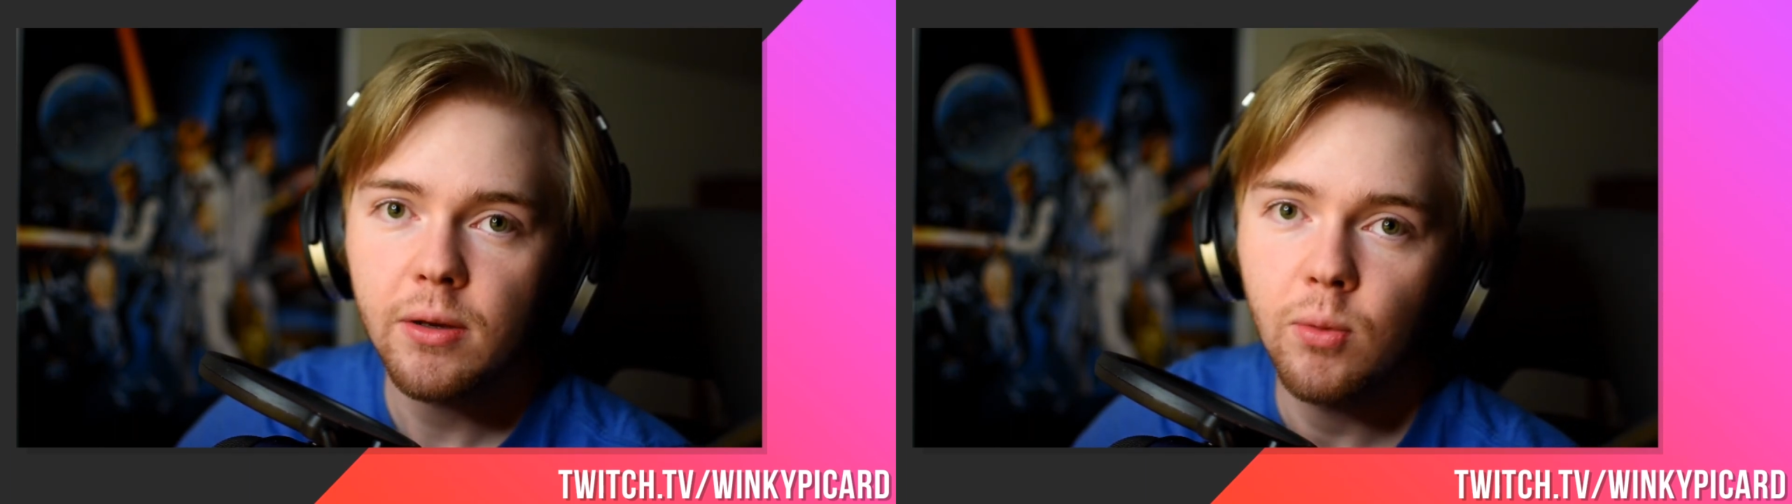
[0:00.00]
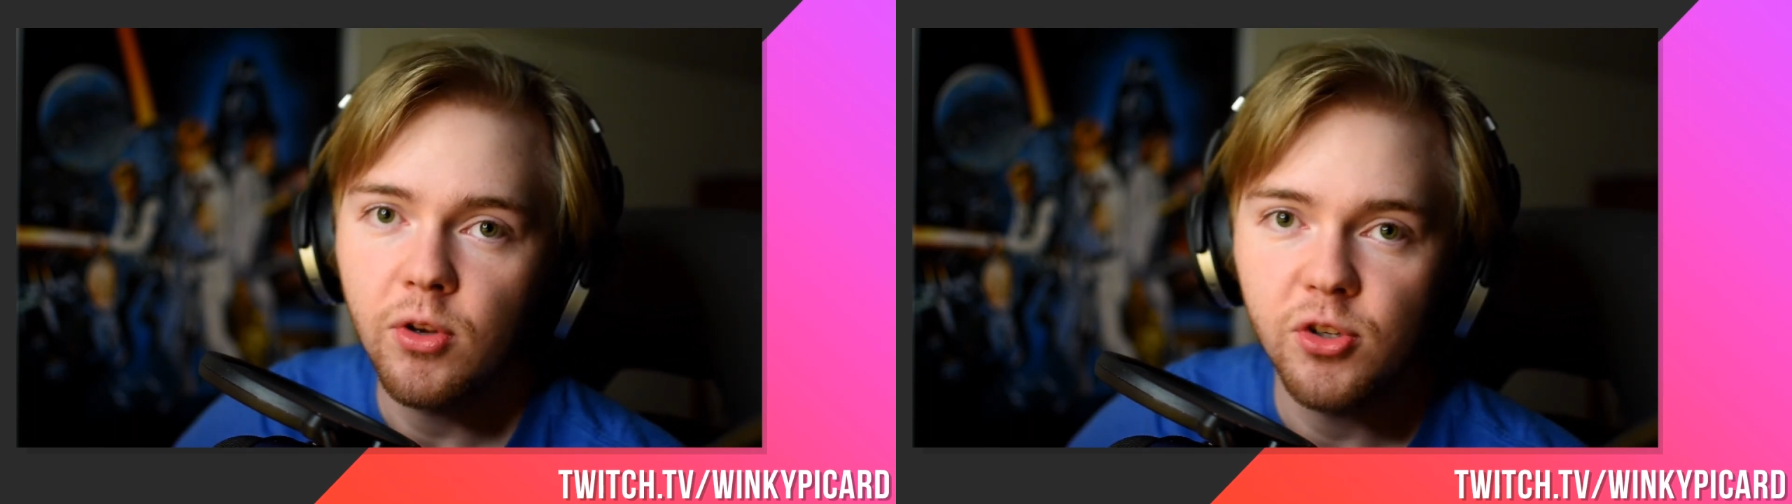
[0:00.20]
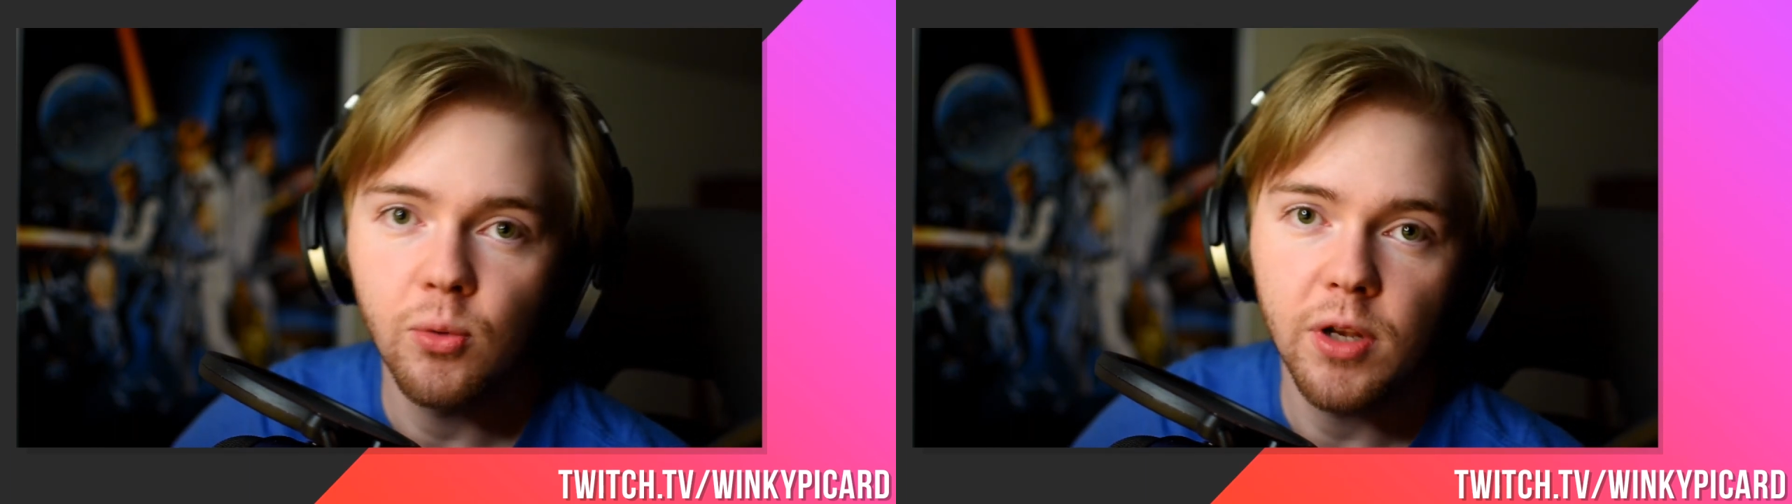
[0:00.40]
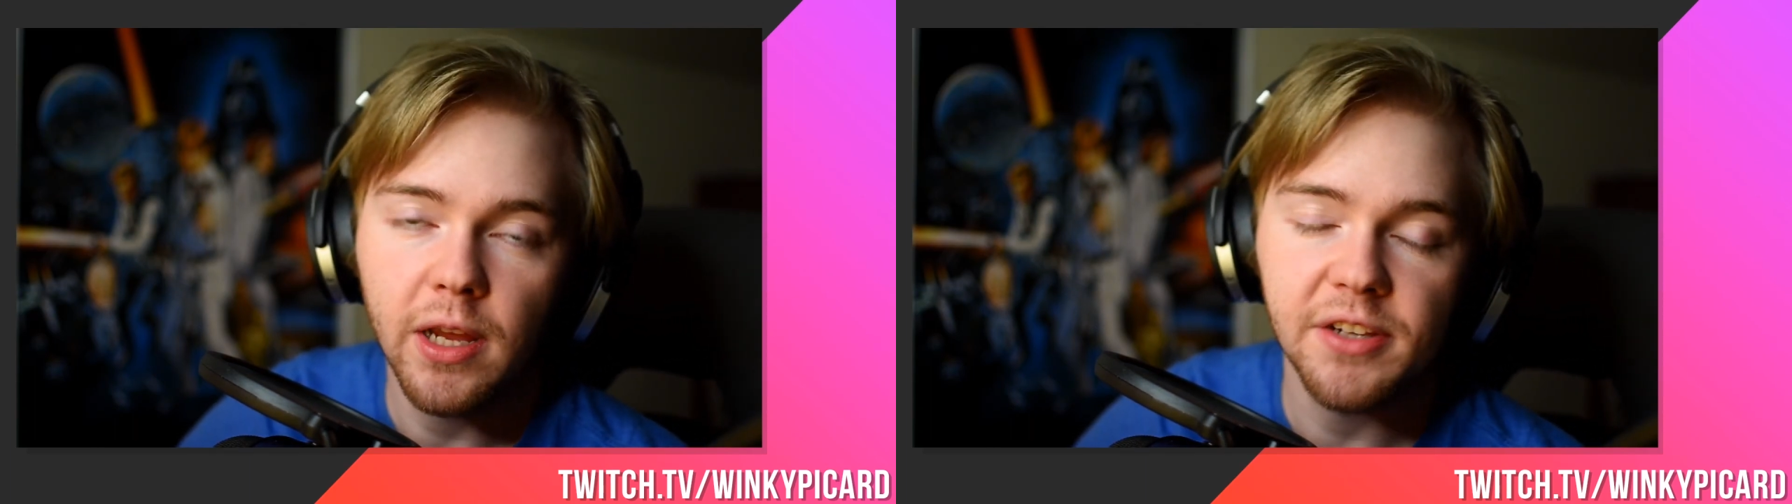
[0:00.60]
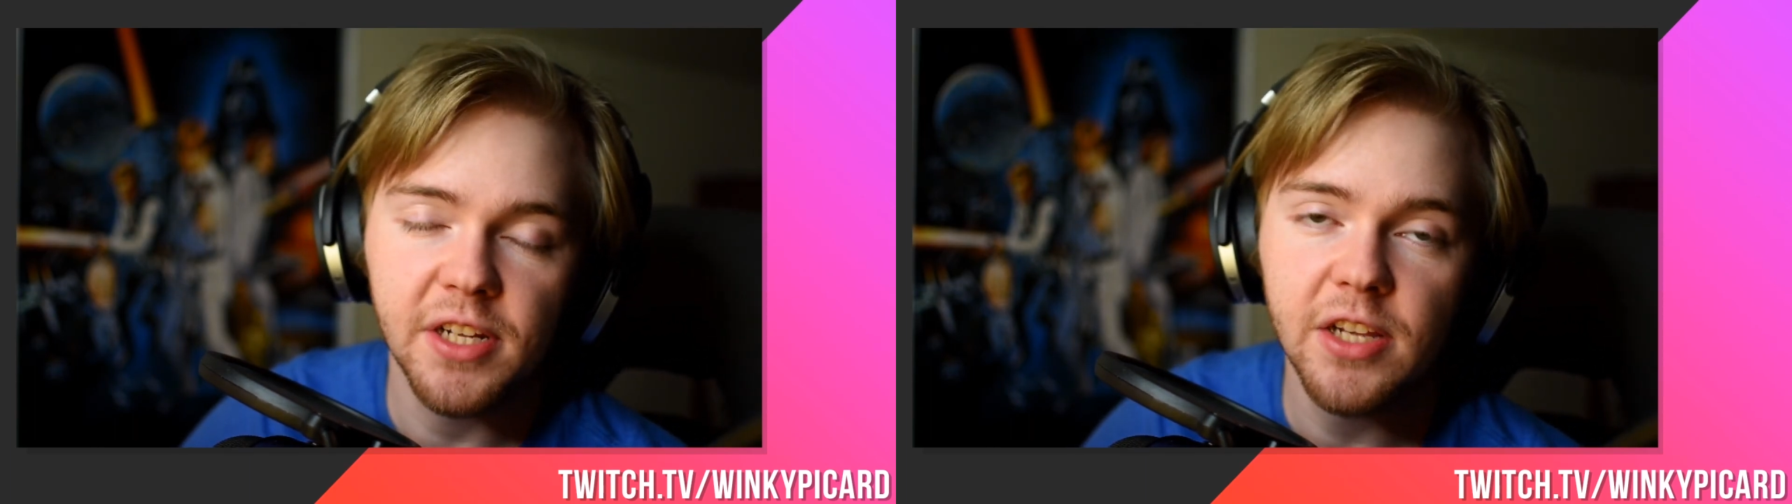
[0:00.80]
what you'll want, like I
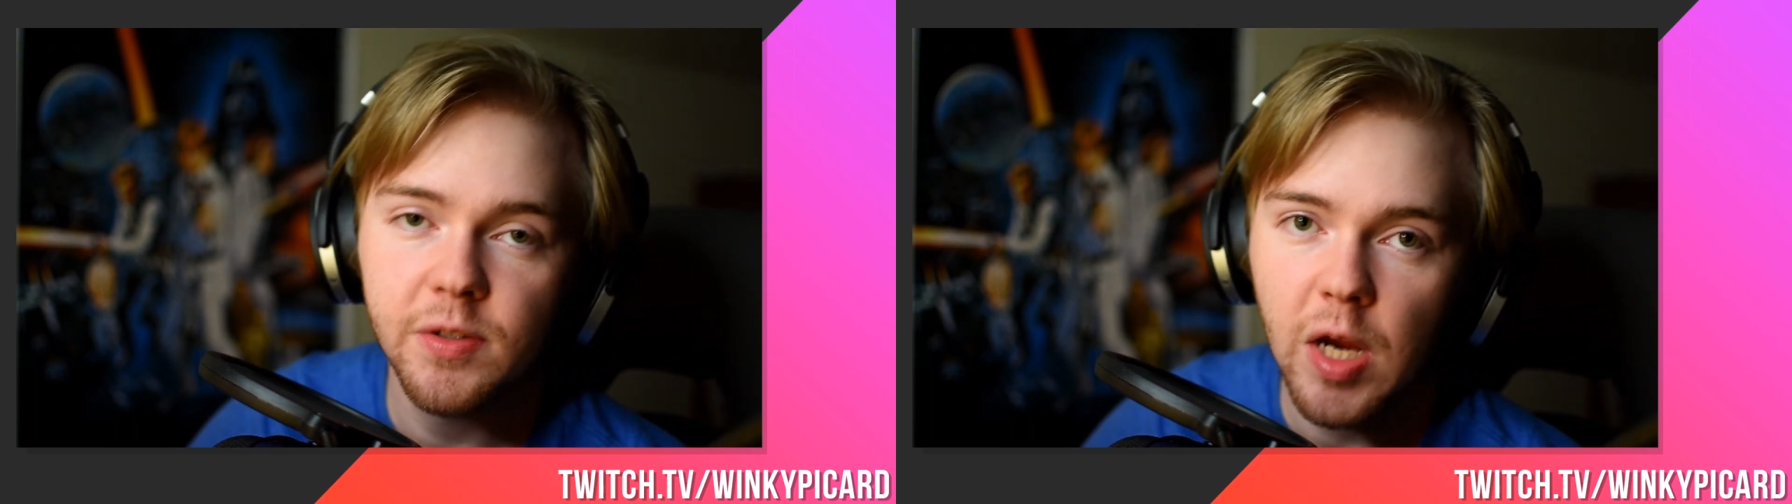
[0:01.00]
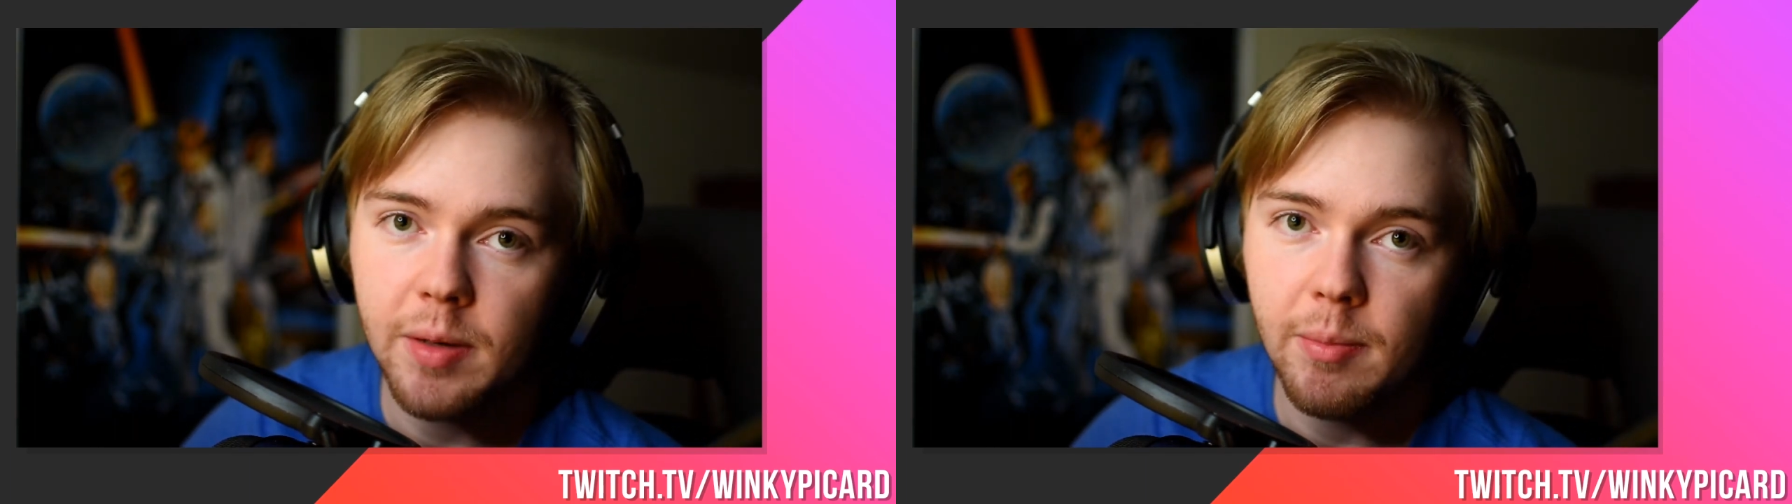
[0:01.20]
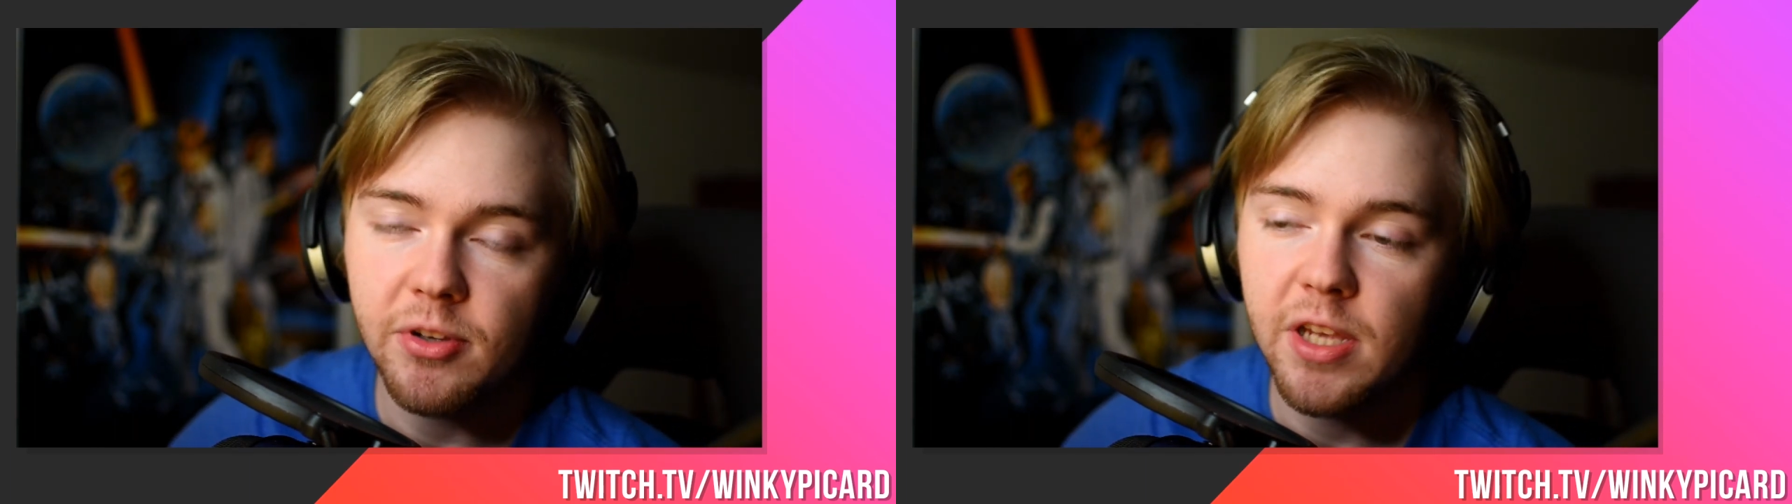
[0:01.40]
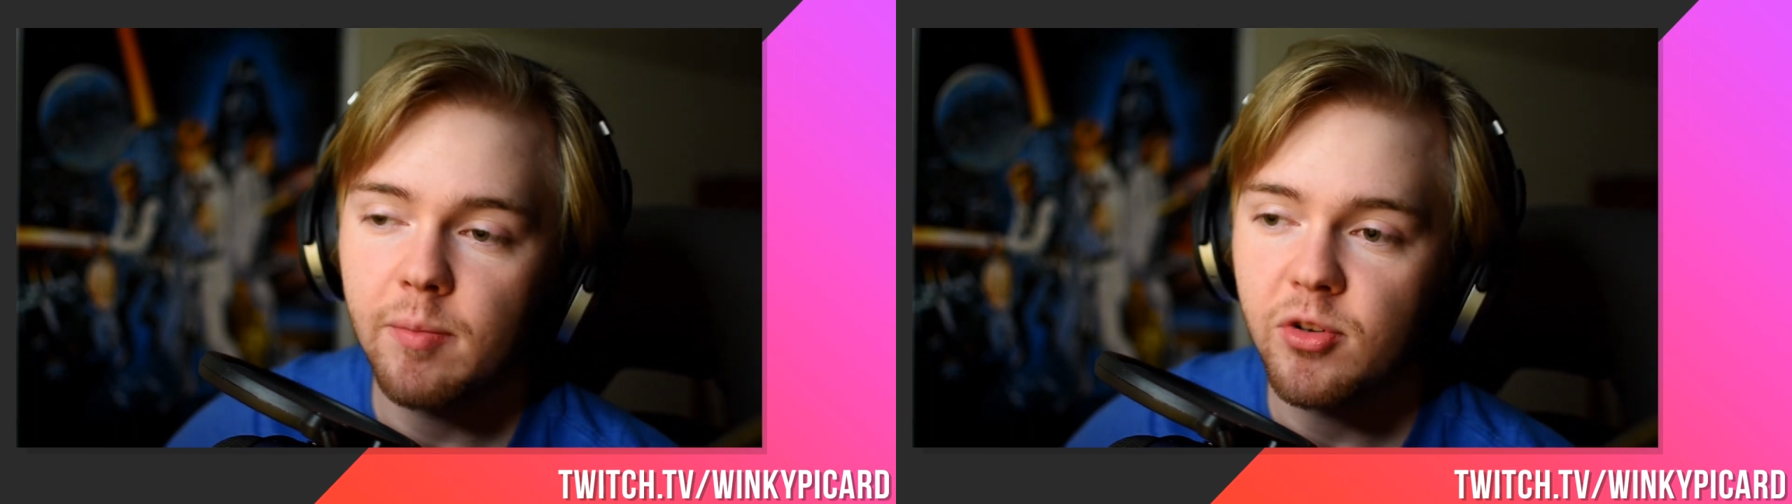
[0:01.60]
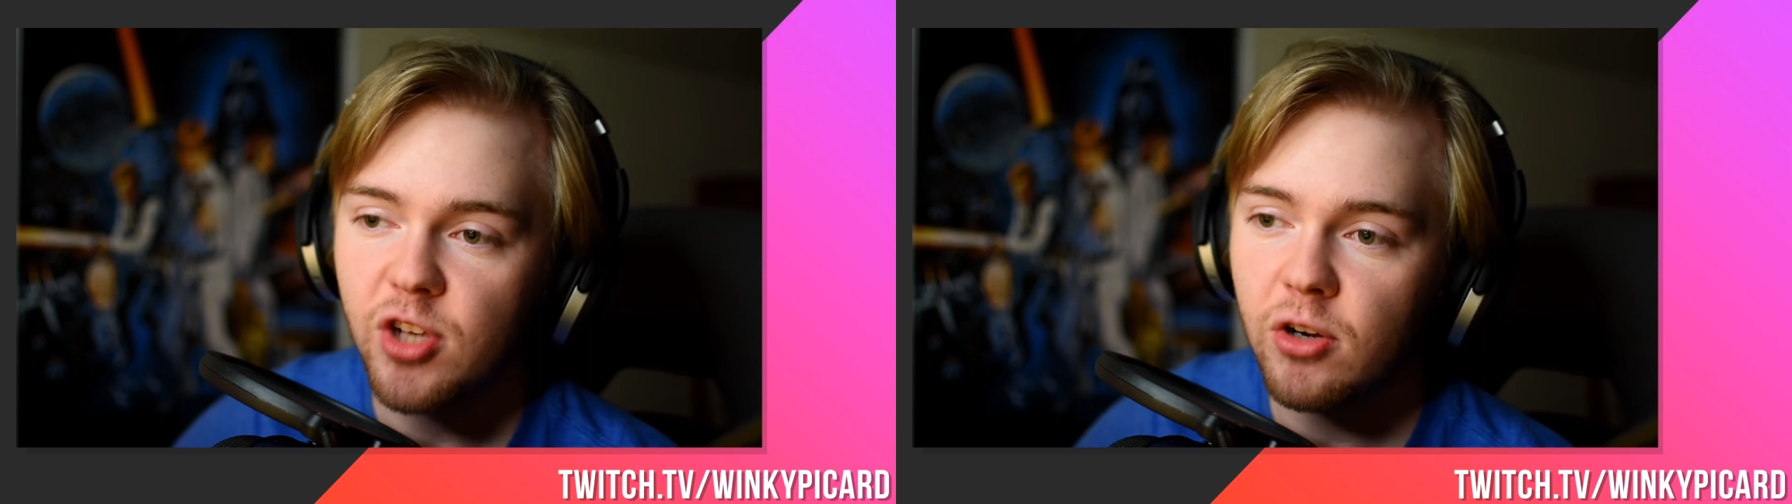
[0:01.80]
said, I subscribe to ML7, but
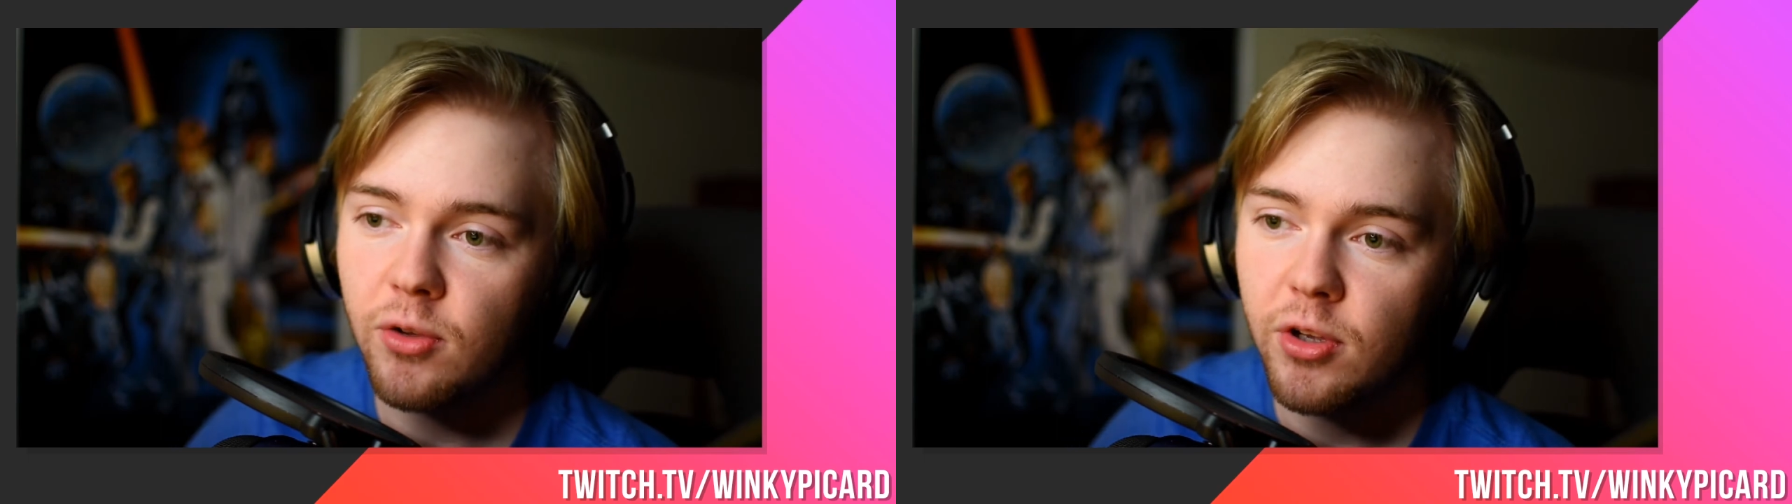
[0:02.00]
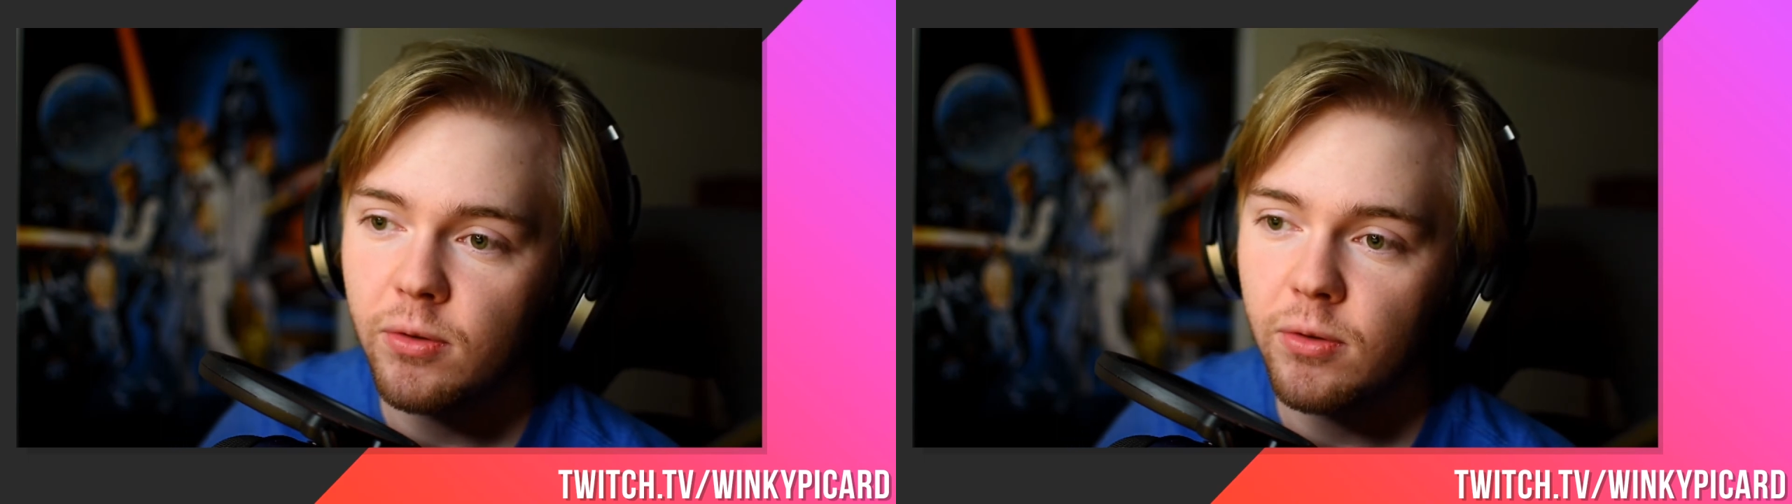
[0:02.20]
generally,